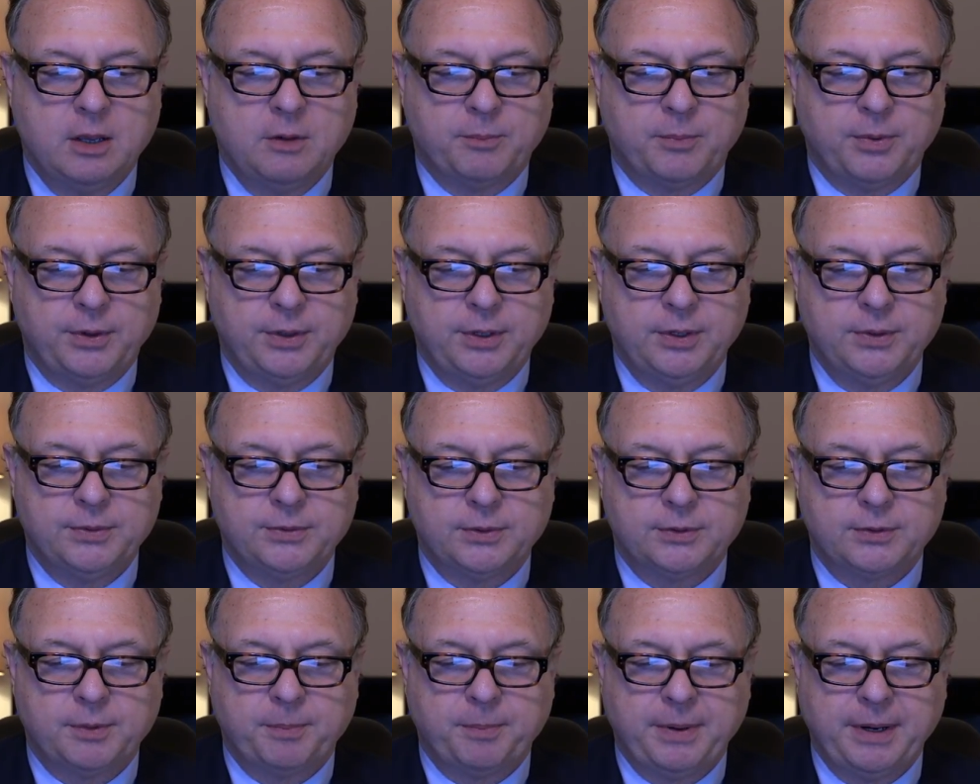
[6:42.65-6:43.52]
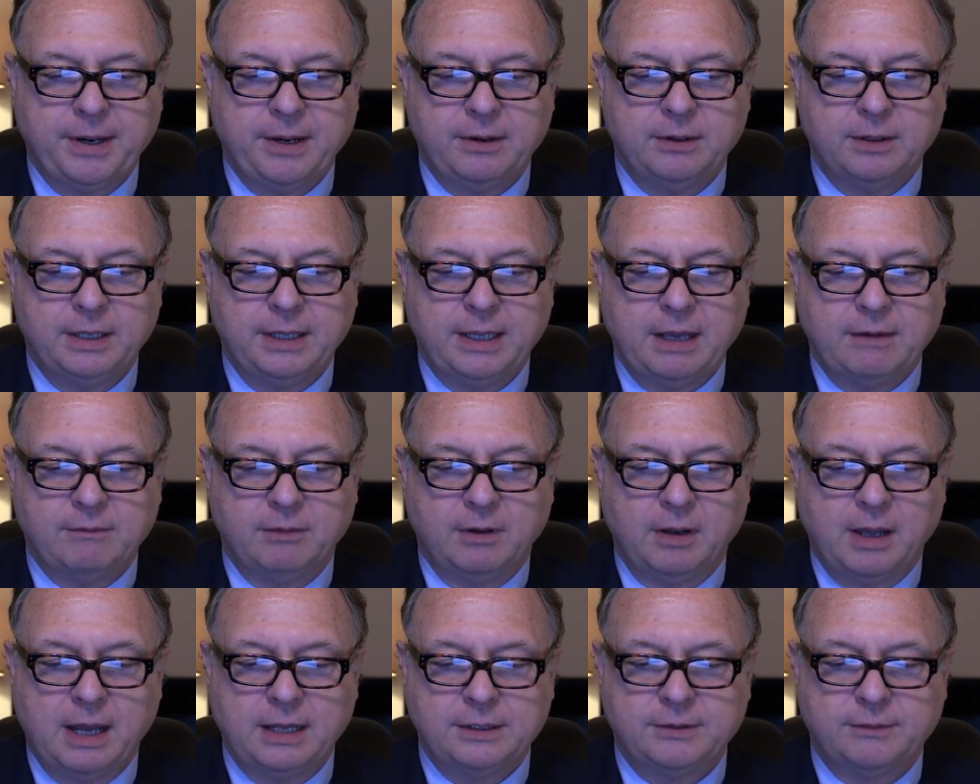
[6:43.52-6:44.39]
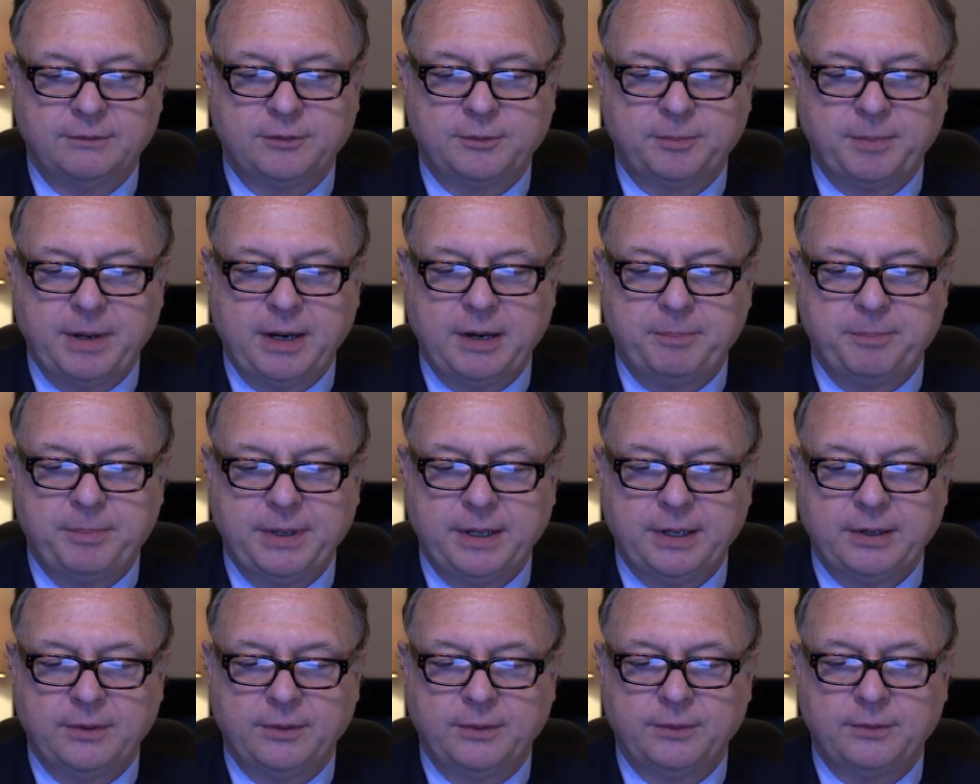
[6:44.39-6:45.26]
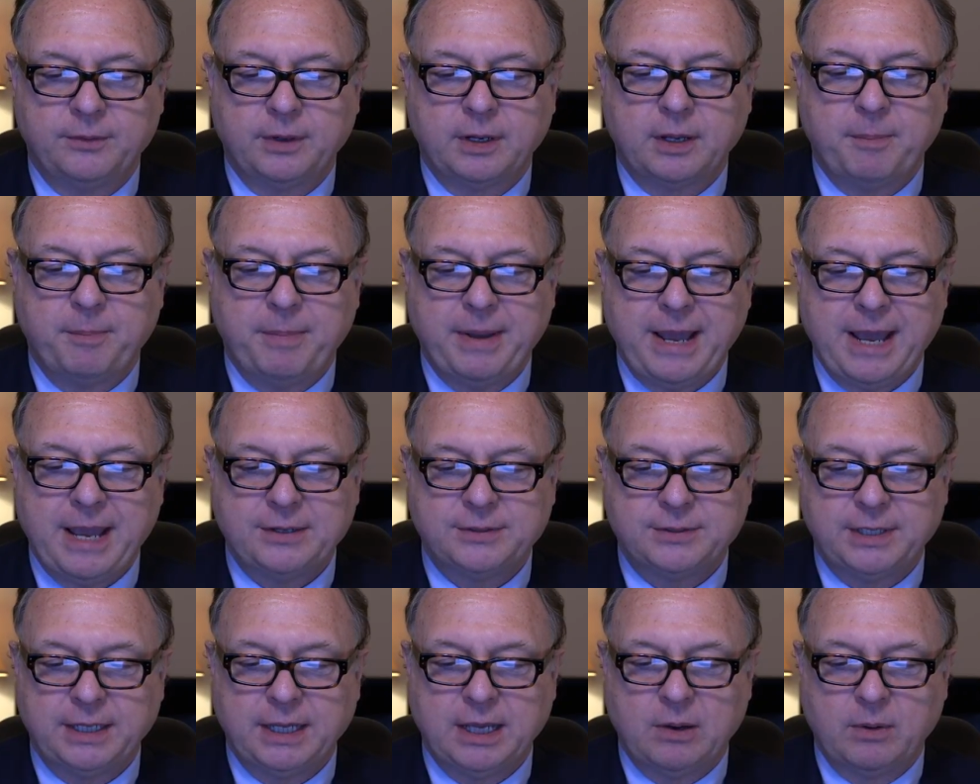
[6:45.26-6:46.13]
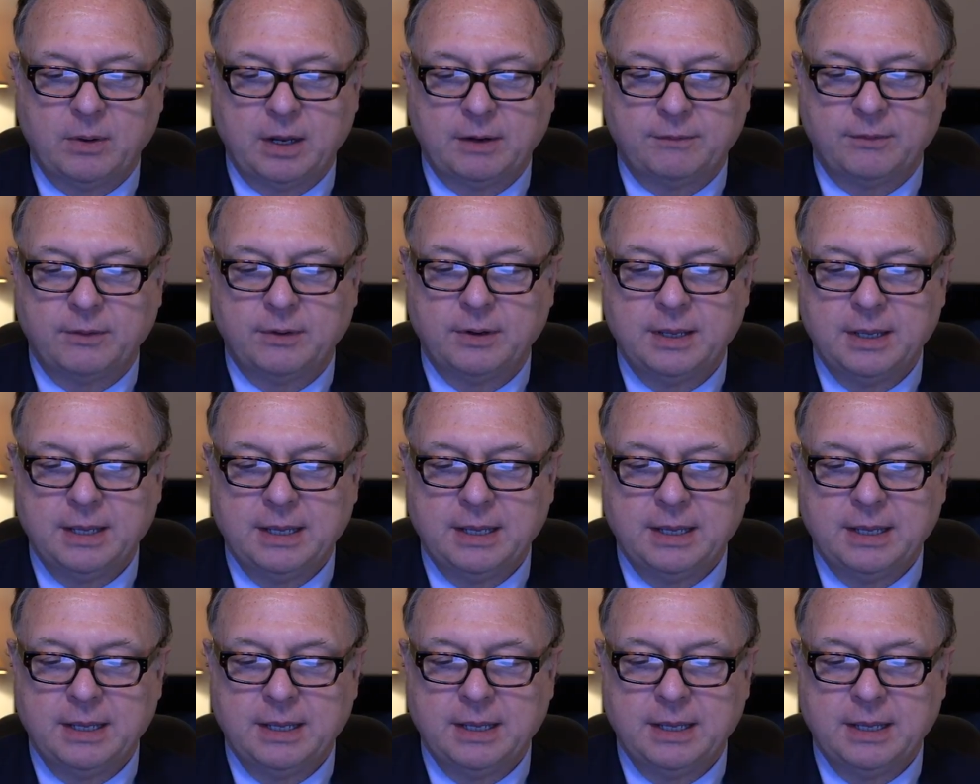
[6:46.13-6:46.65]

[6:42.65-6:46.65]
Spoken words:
Producers apparently have lots of spare picker capacity, however.